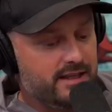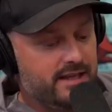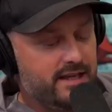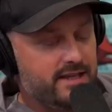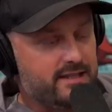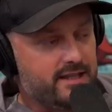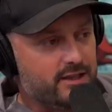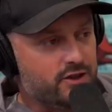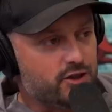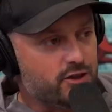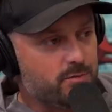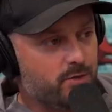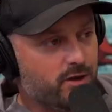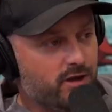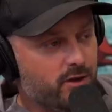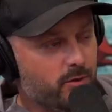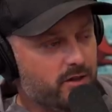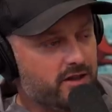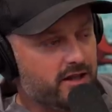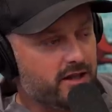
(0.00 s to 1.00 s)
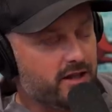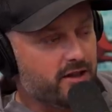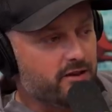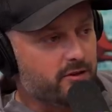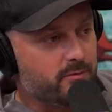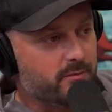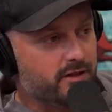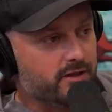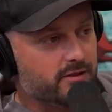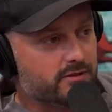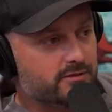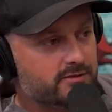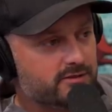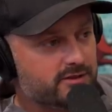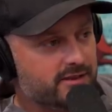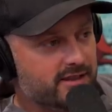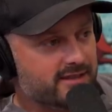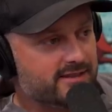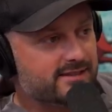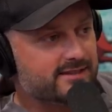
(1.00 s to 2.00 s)
it is. I just put it with the other meal.
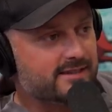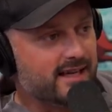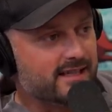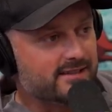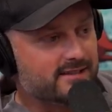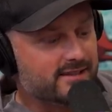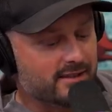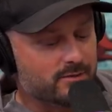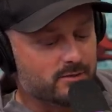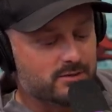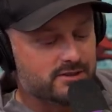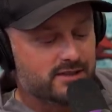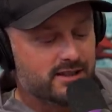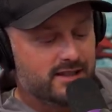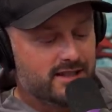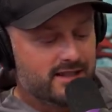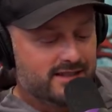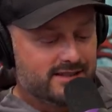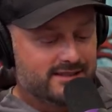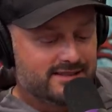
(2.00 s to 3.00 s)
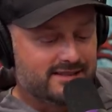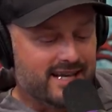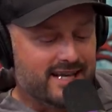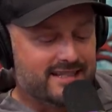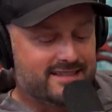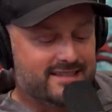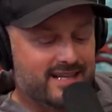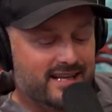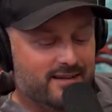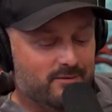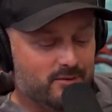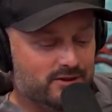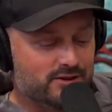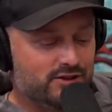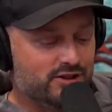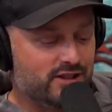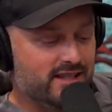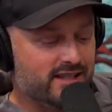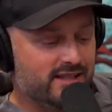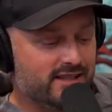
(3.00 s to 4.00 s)
You need a side sandwich. Side
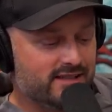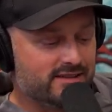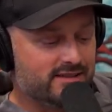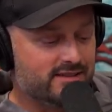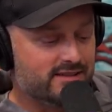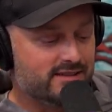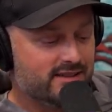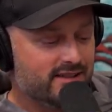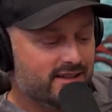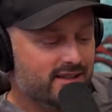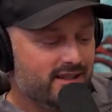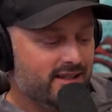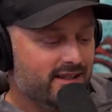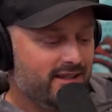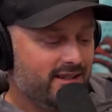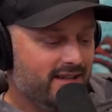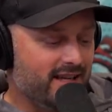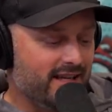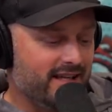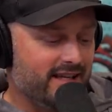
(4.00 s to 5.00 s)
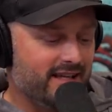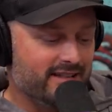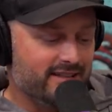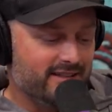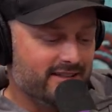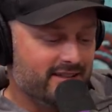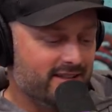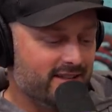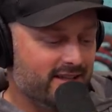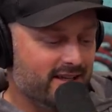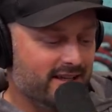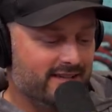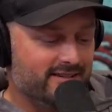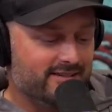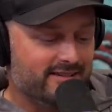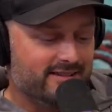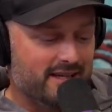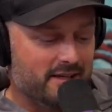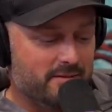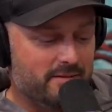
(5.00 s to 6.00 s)
sandwich is, you got to get it. Yeah.
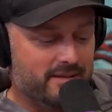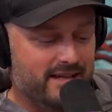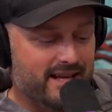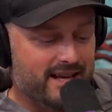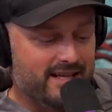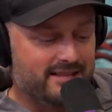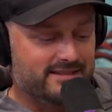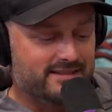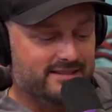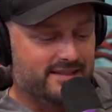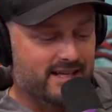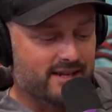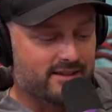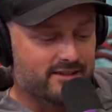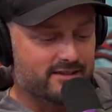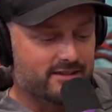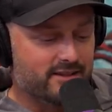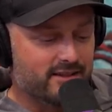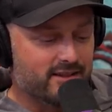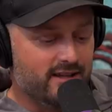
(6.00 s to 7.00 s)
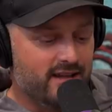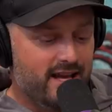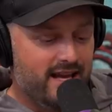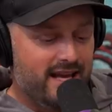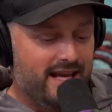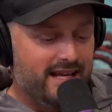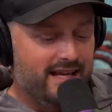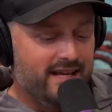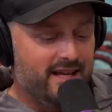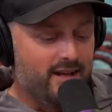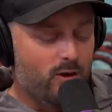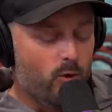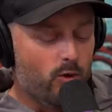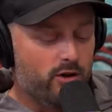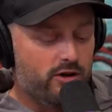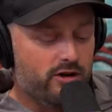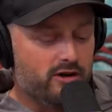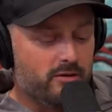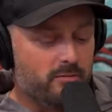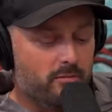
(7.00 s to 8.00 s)
I mean, that sounded to get
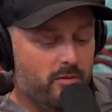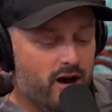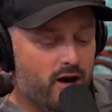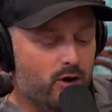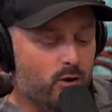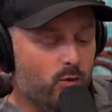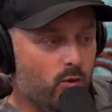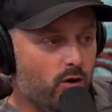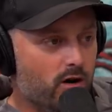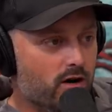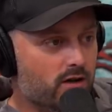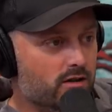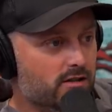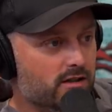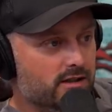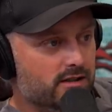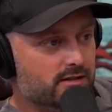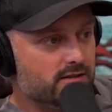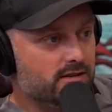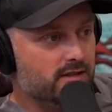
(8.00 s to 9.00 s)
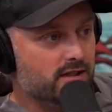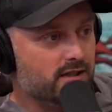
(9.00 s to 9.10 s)
ordering a bottle of water at